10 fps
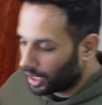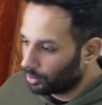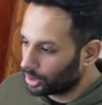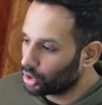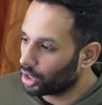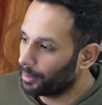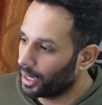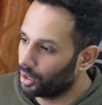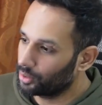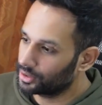kind of want to talk
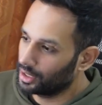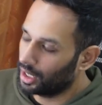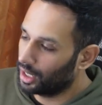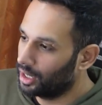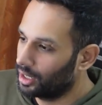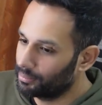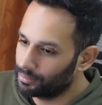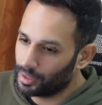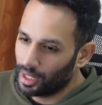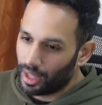about
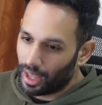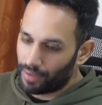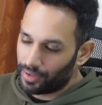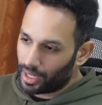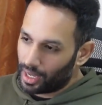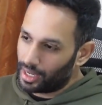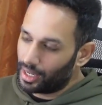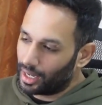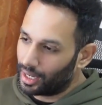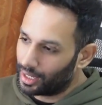having a
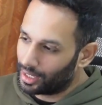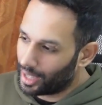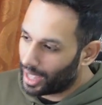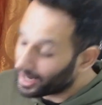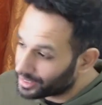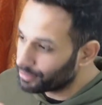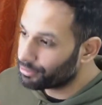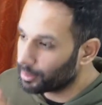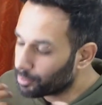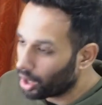active
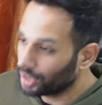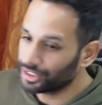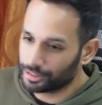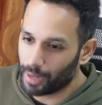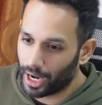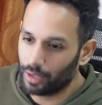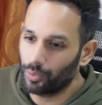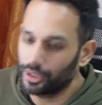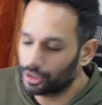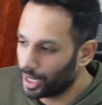subconscious mind
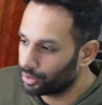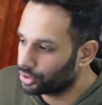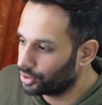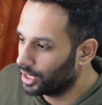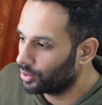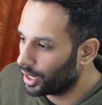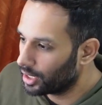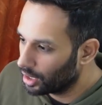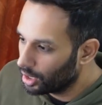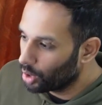when you're trying to trade,
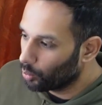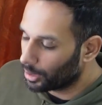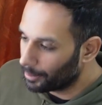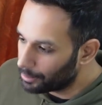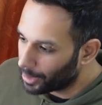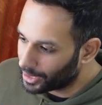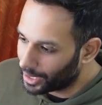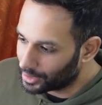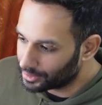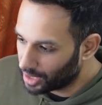right? What I mean by
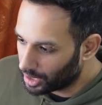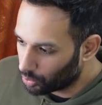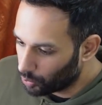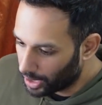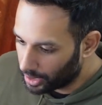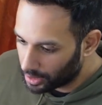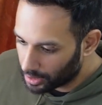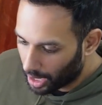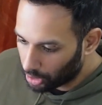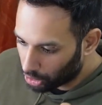that is like
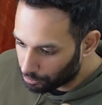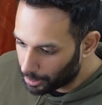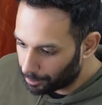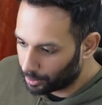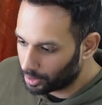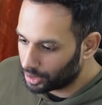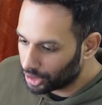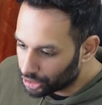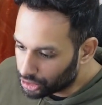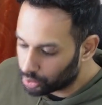when a lot of people
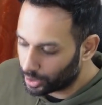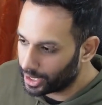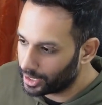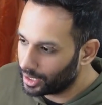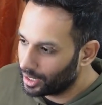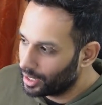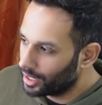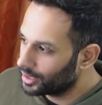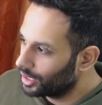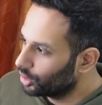trade,
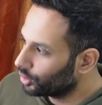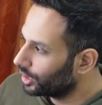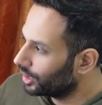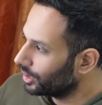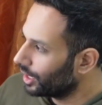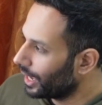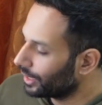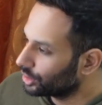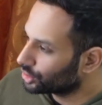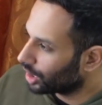they're looking
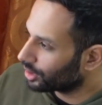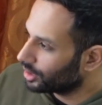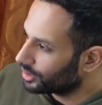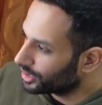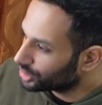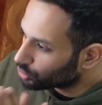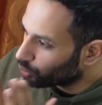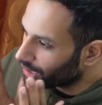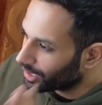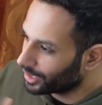at the charts and they just
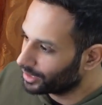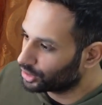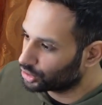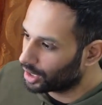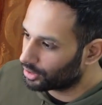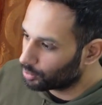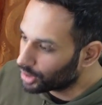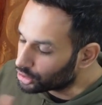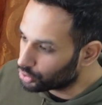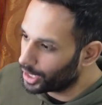want to get in the charts. They
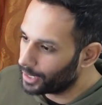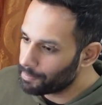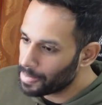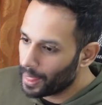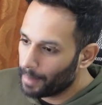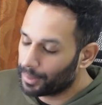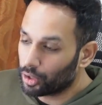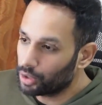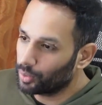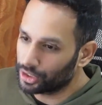want to trade
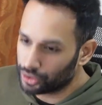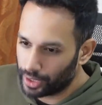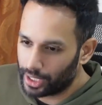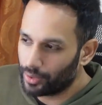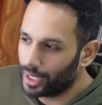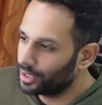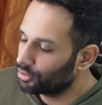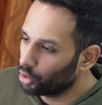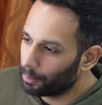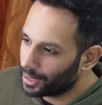because they want to trade, right?
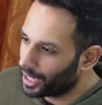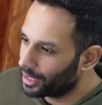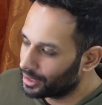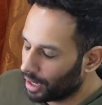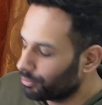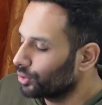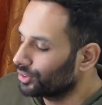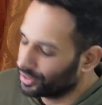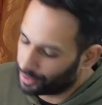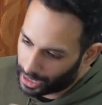There's no plan. Of course,
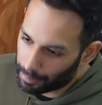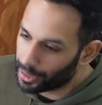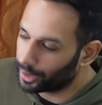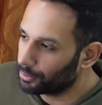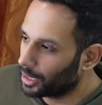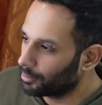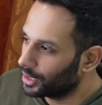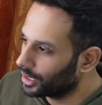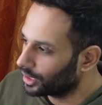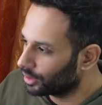there's a game plan to make
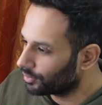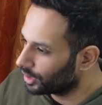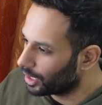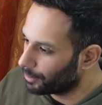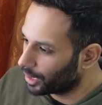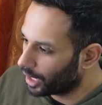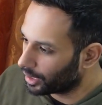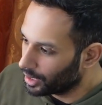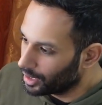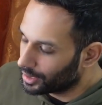money at the end of the day, but
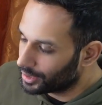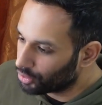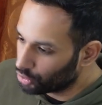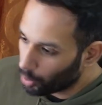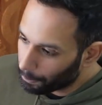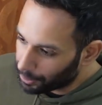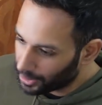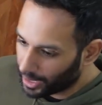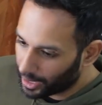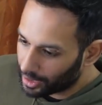like there's no
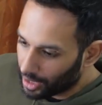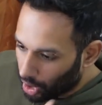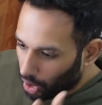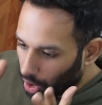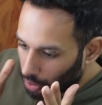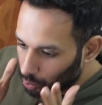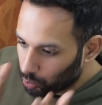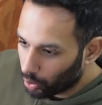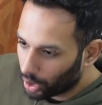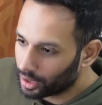plan
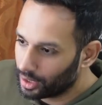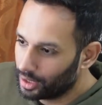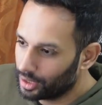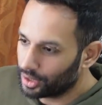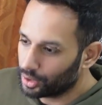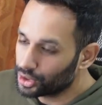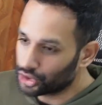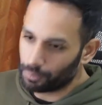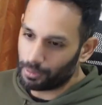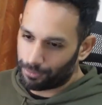on what you
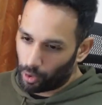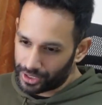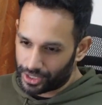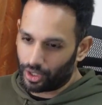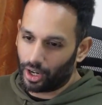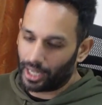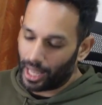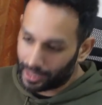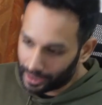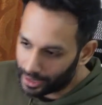should be focusing on.
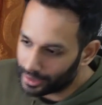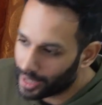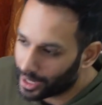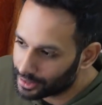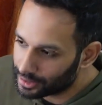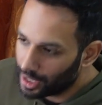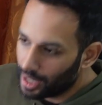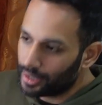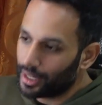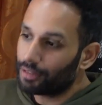And I think that's
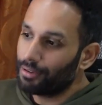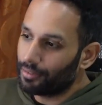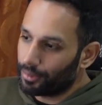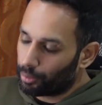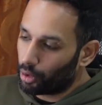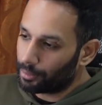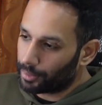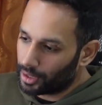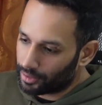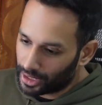very important
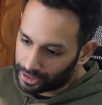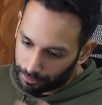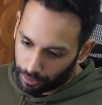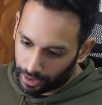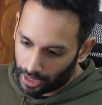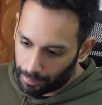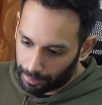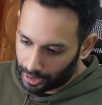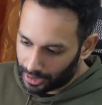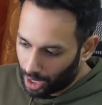because let's say, for
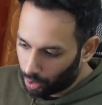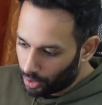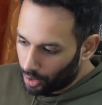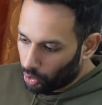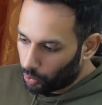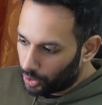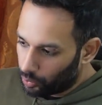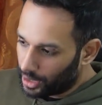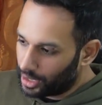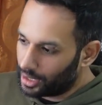example, now when
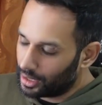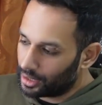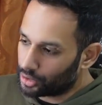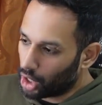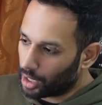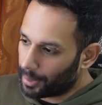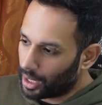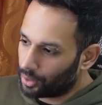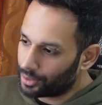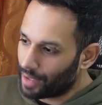we talk
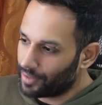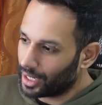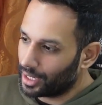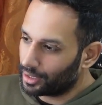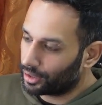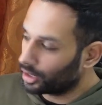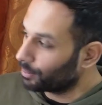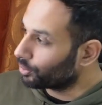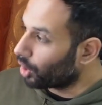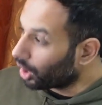about having a
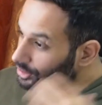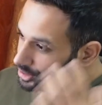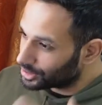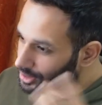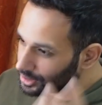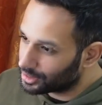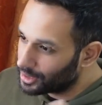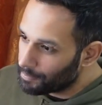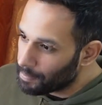subconscious